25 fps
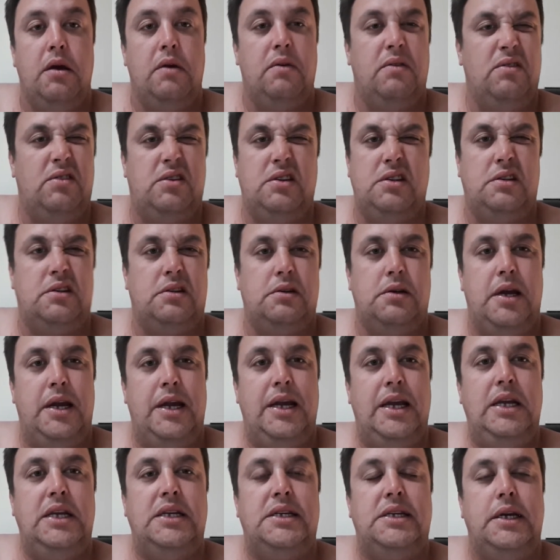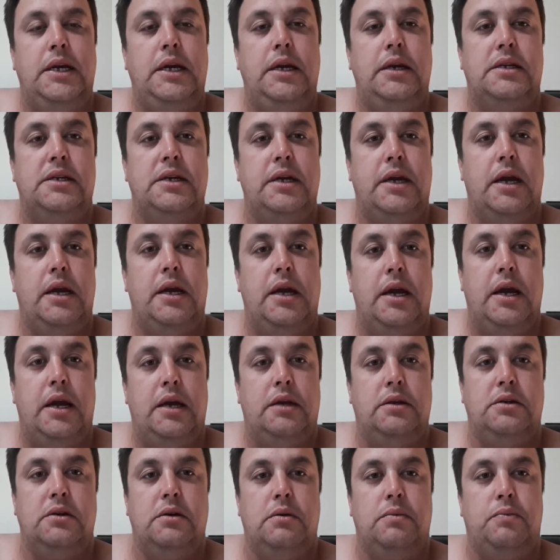which is easy to get your
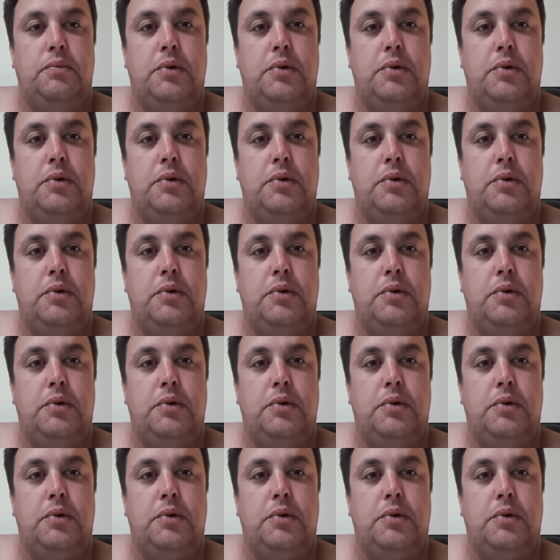hands on.